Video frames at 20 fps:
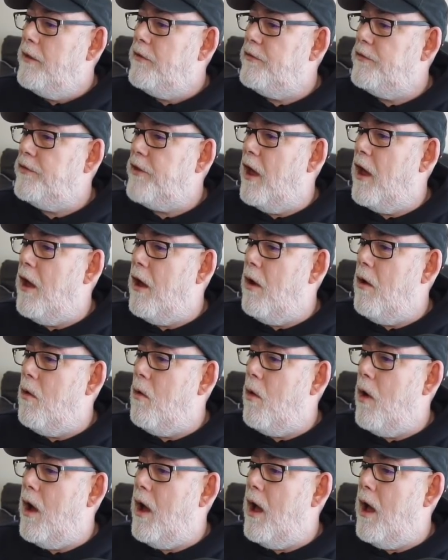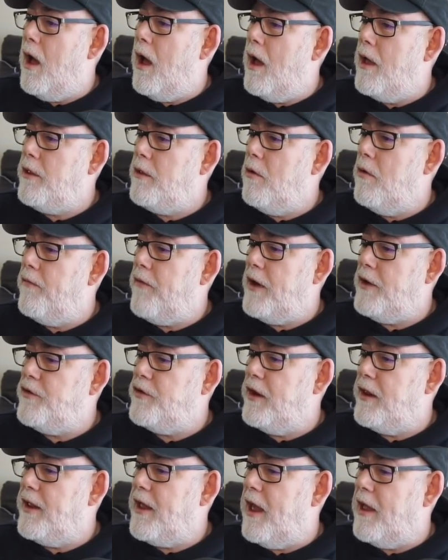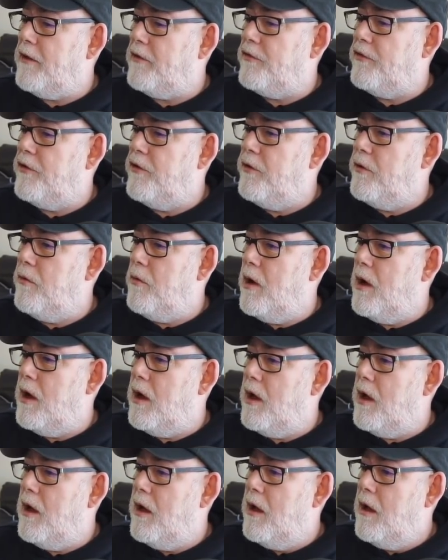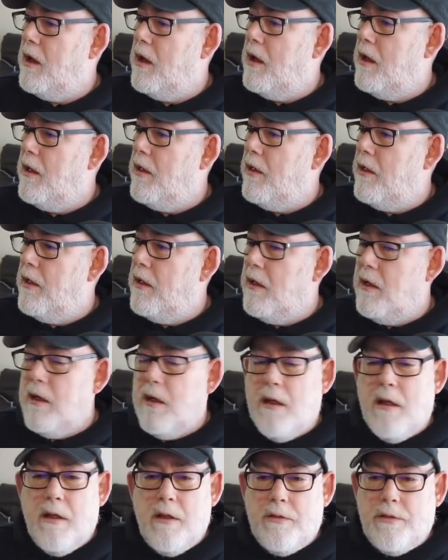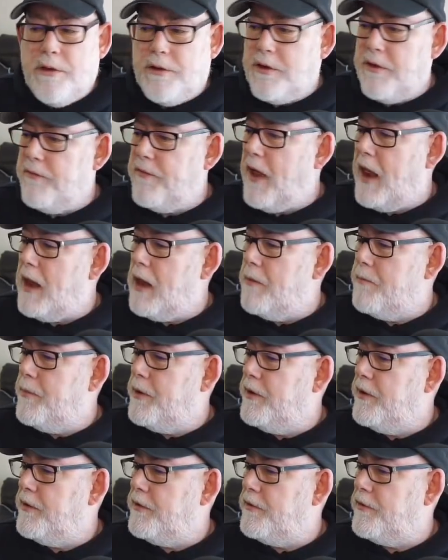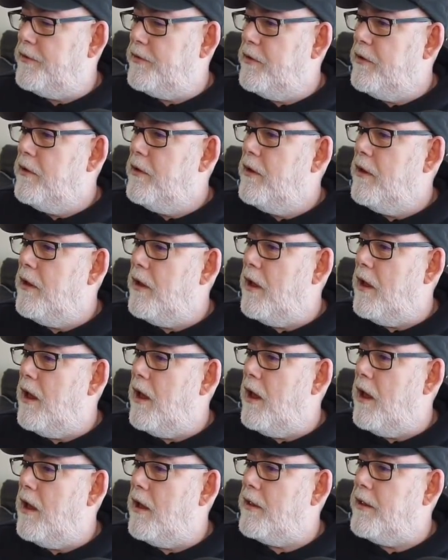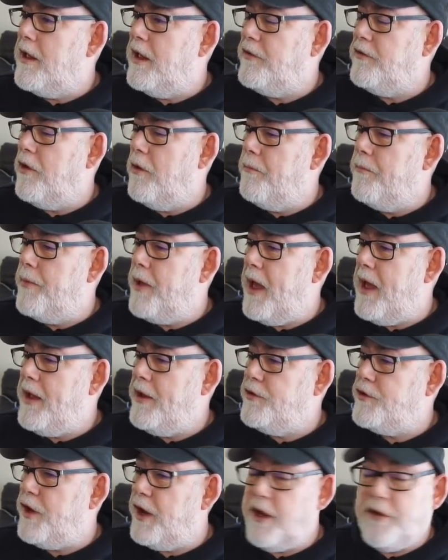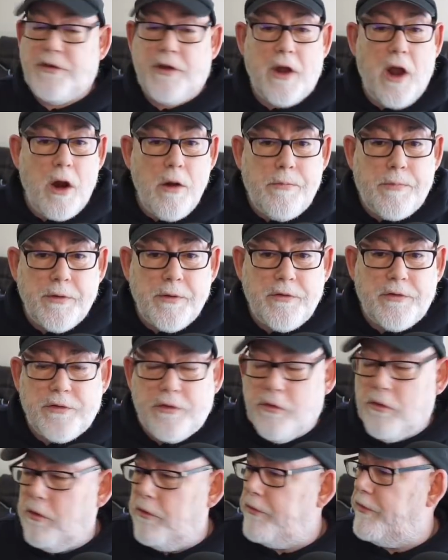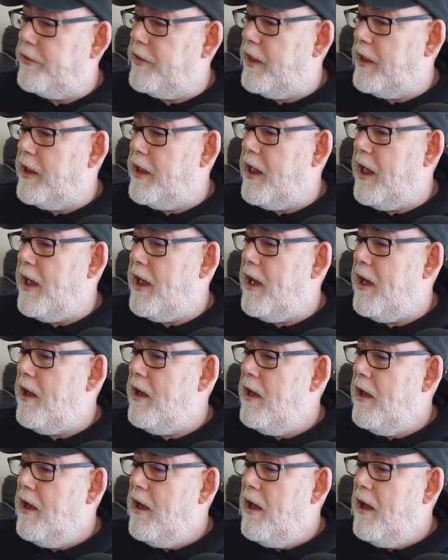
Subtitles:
So you eventually get to the developer's GitHub page. It is an open source thing here.